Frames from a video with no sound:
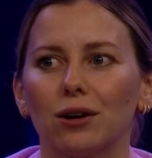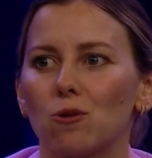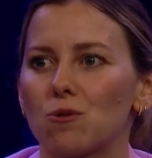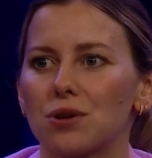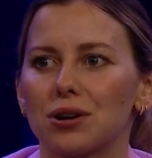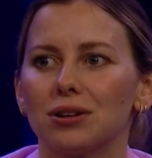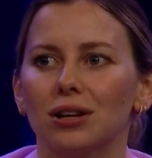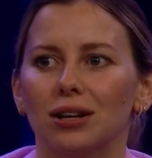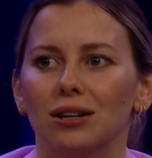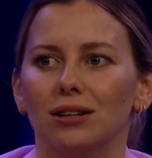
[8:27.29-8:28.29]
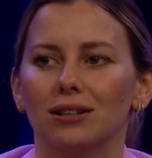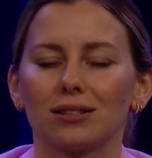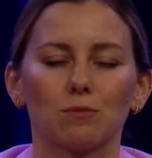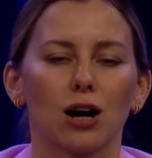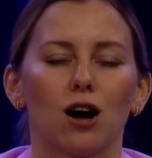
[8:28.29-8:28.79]
Or
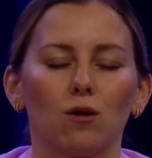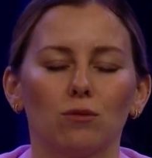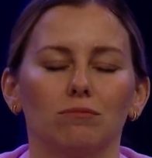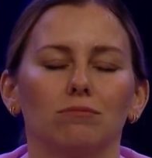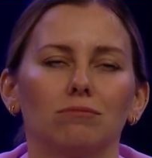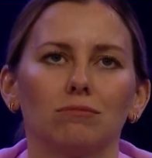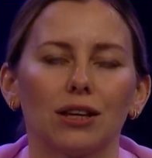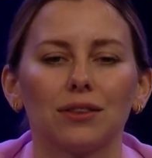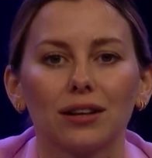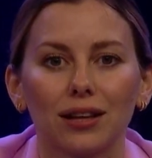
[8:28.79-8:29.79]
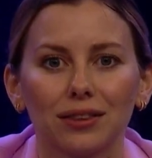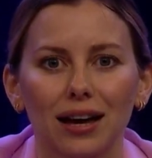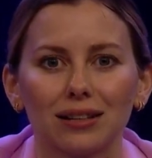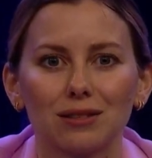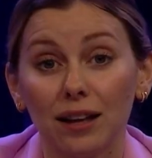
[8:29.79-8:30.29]
somehow something like that.